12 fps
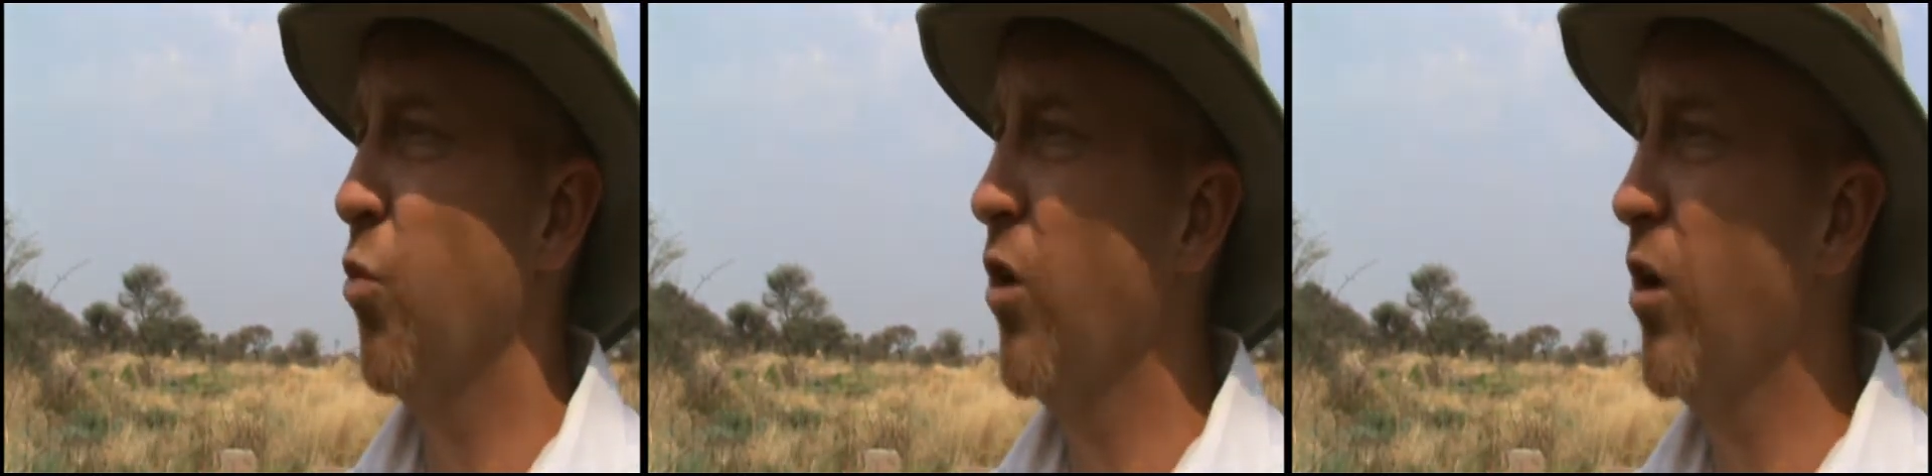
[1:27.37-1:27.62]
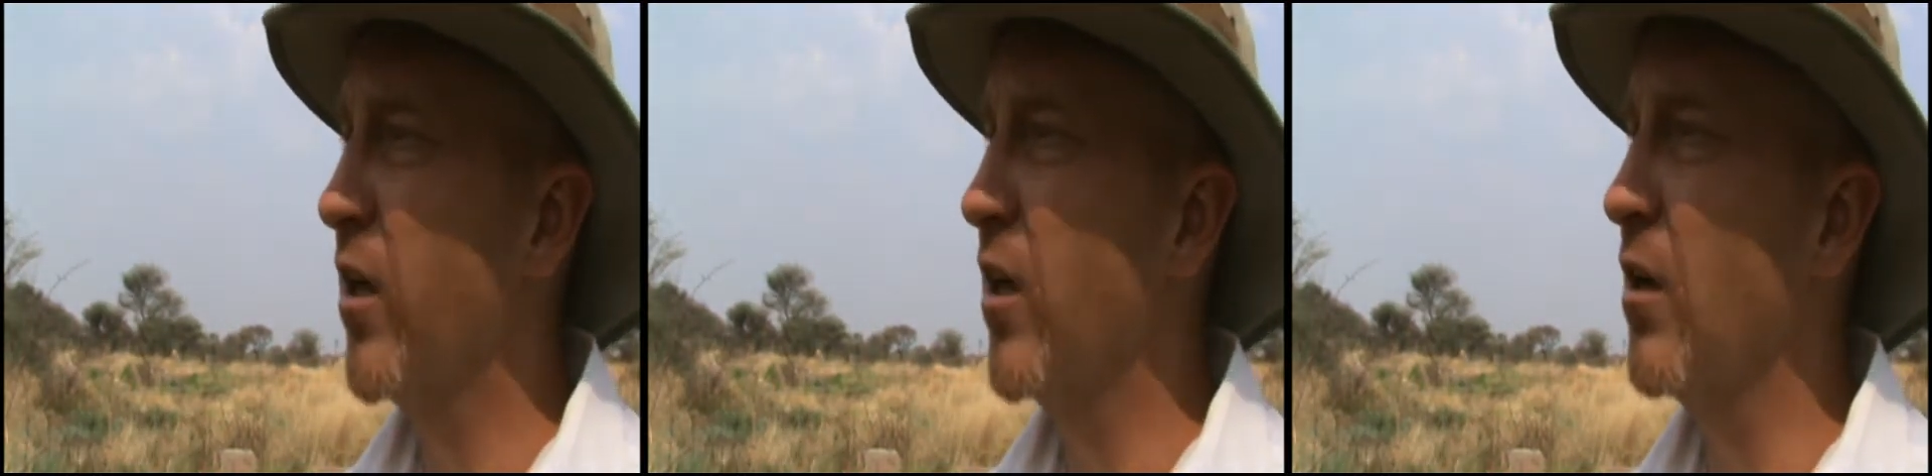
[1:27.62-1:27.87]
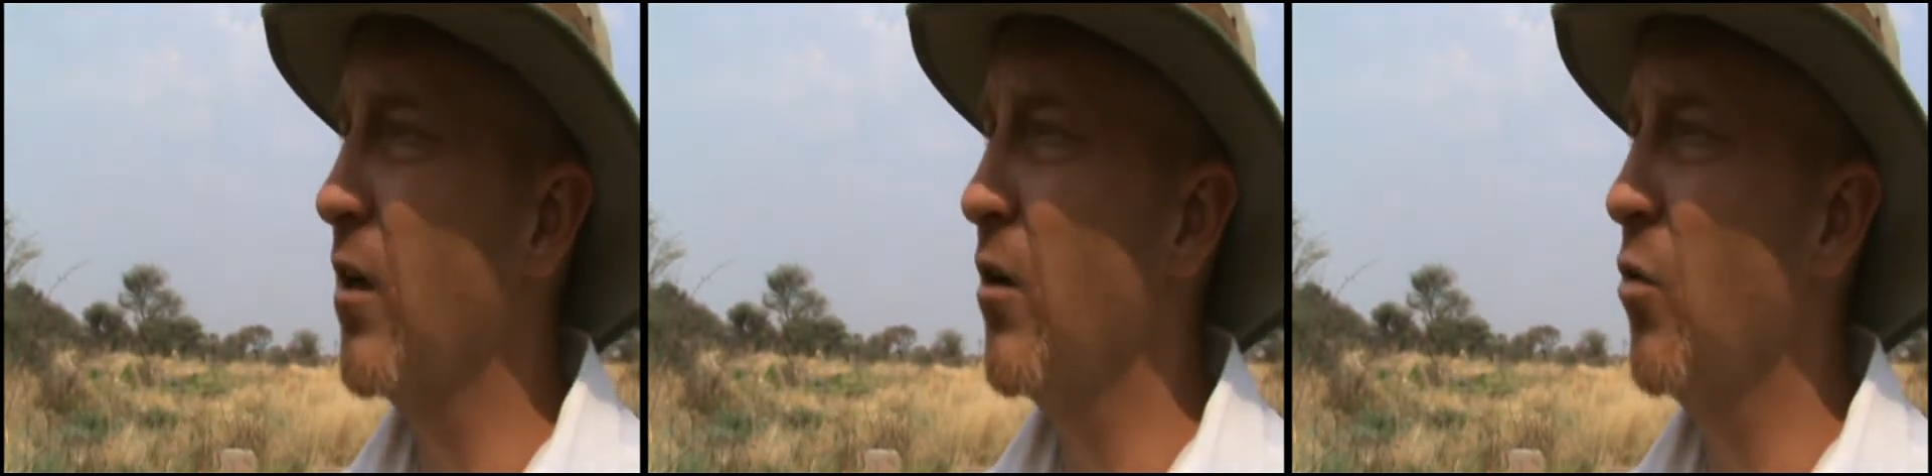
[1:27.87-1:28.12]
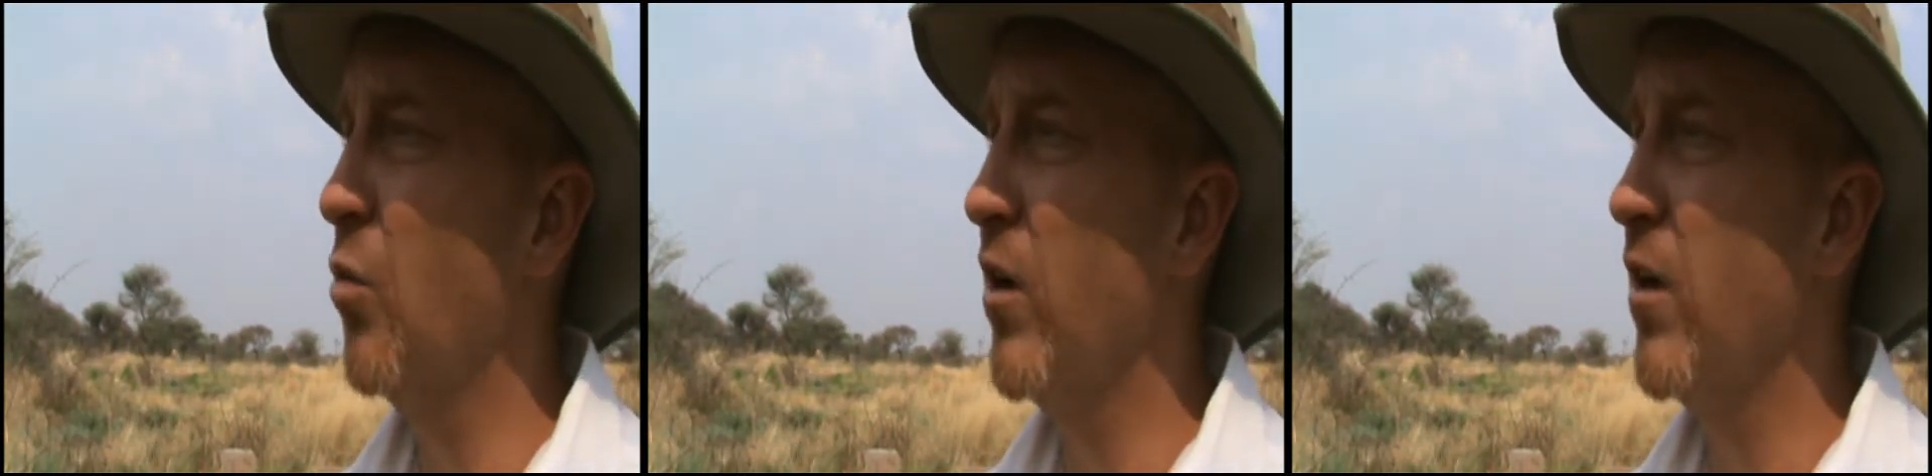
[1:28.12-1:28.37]

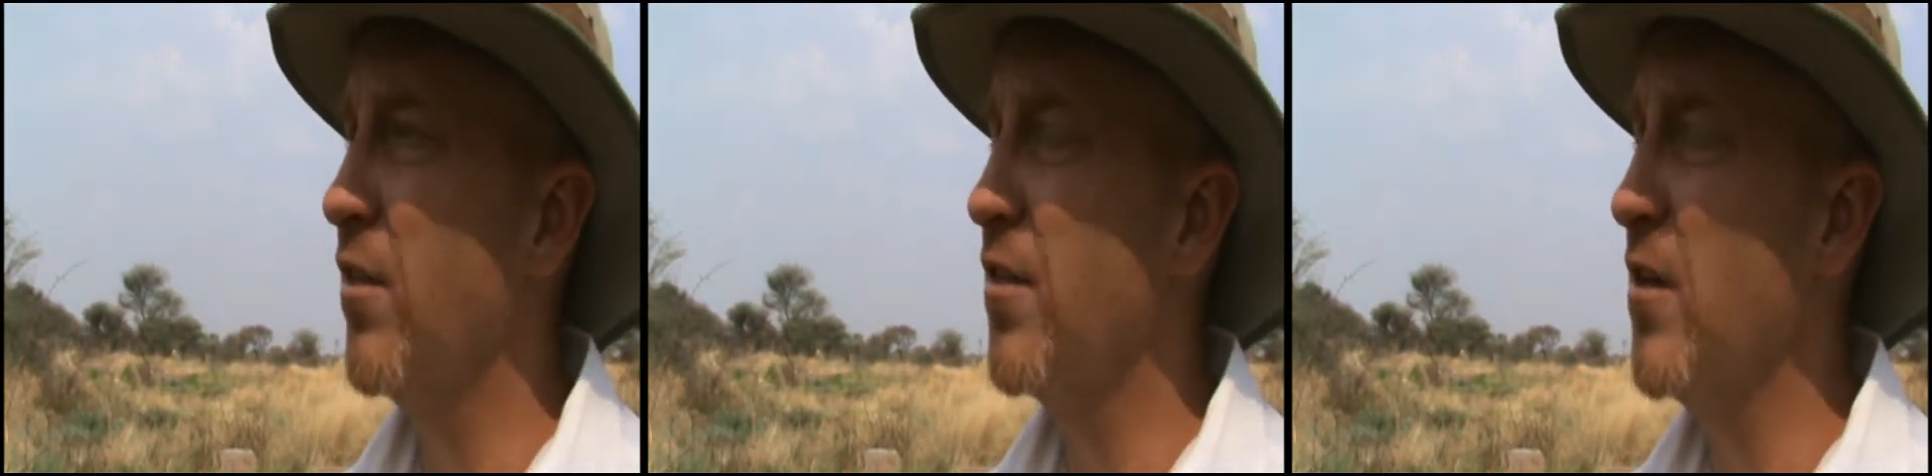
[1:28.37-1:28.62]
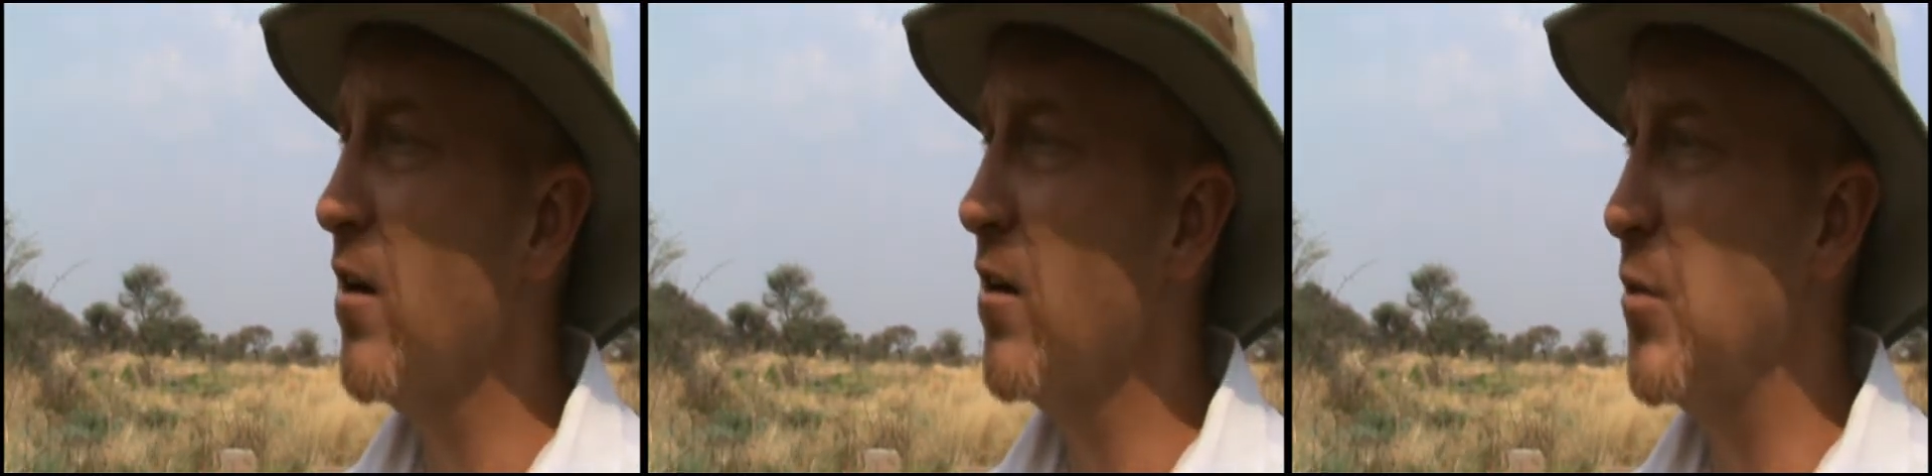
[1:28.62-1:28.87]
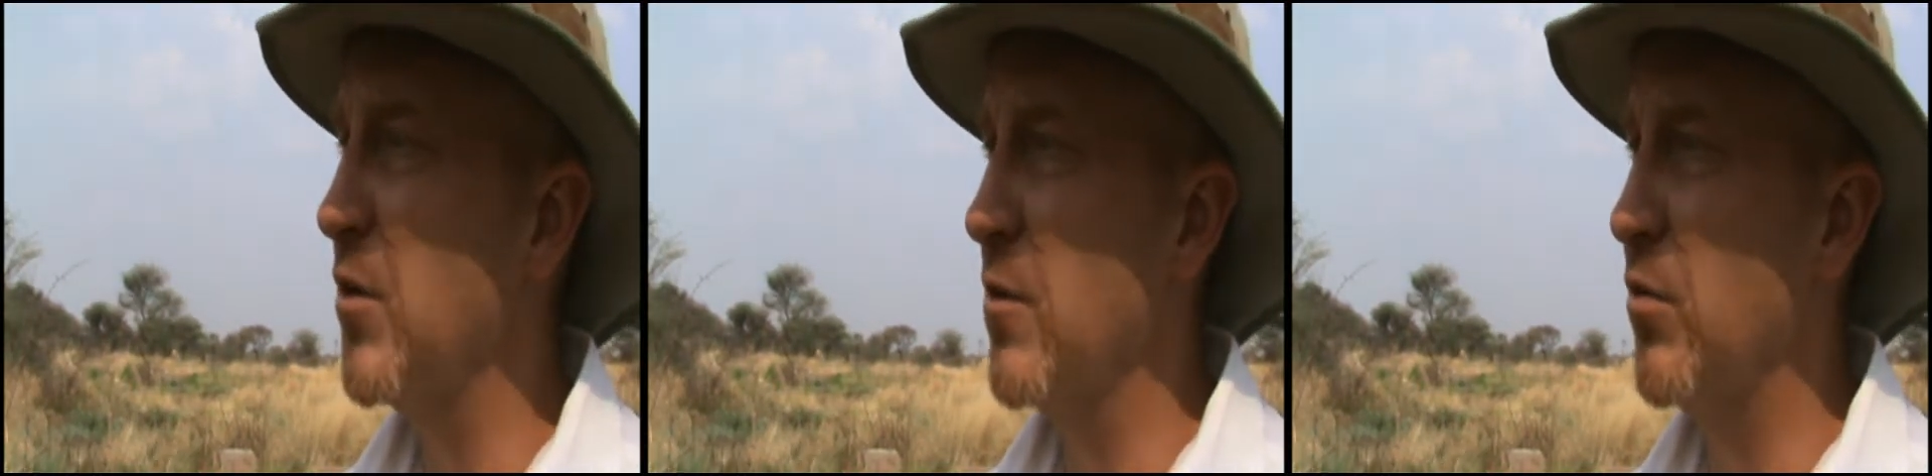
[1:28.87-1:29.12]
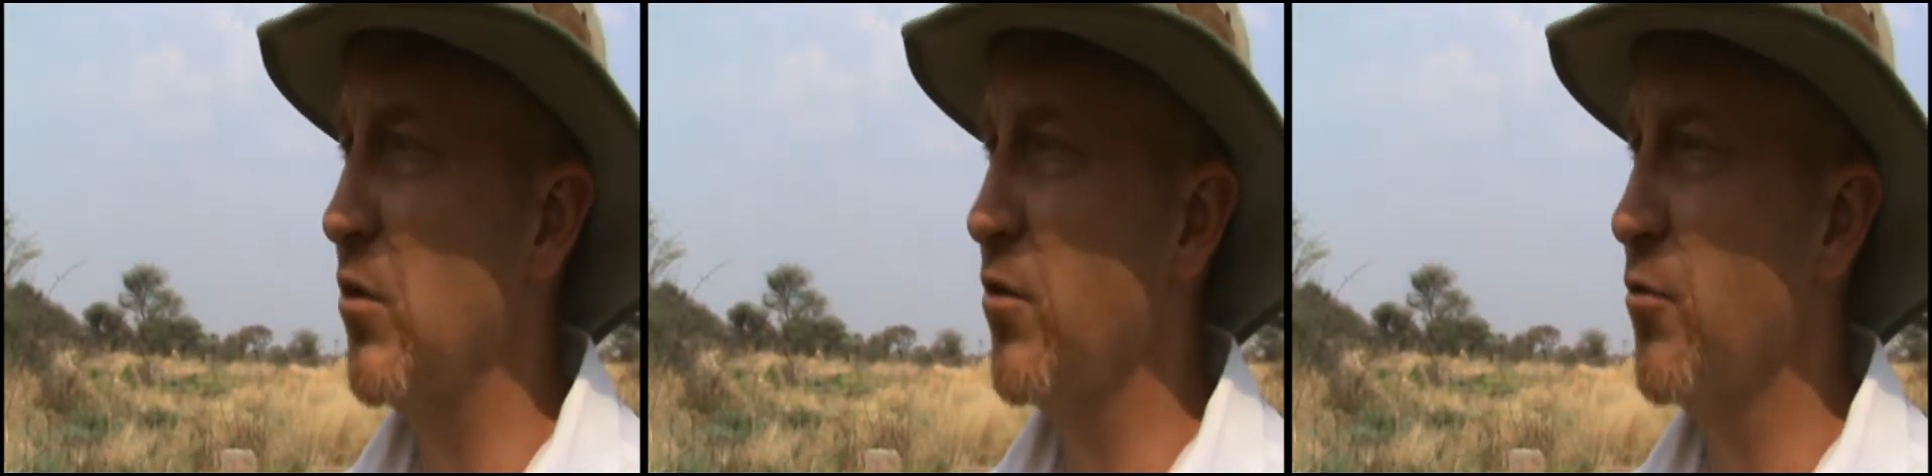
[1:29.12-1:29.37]
working with young
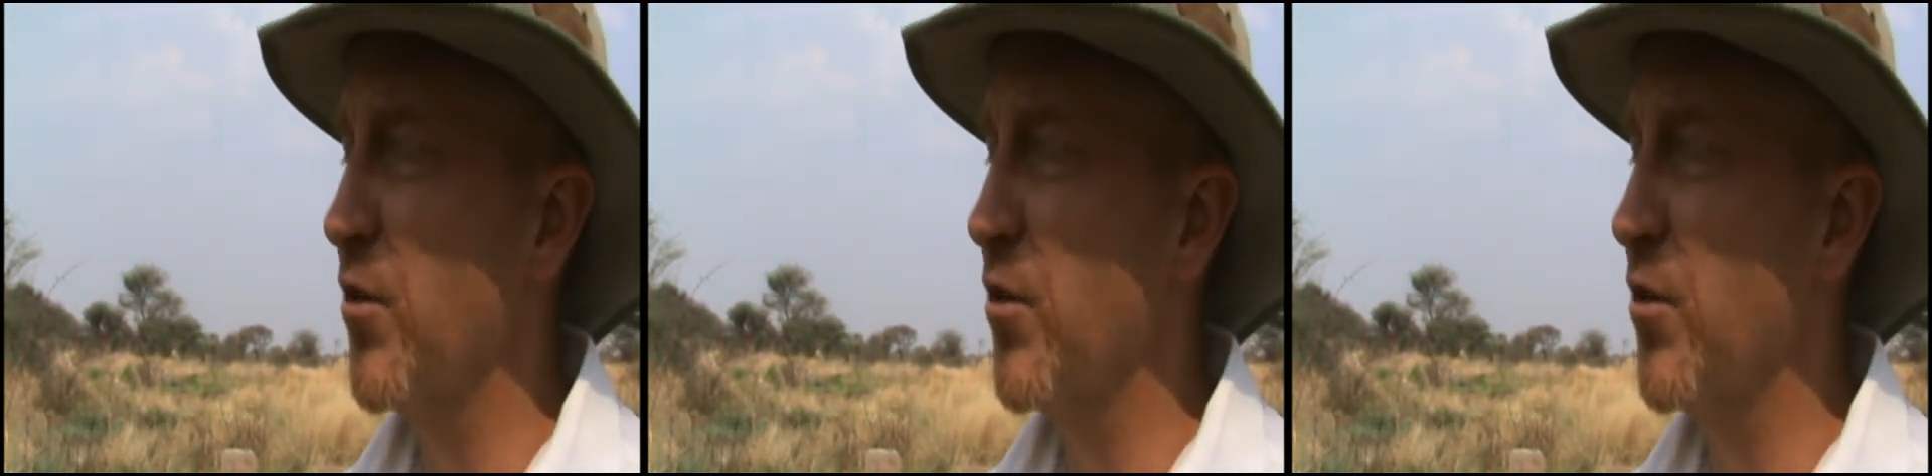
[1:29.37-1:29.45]
people,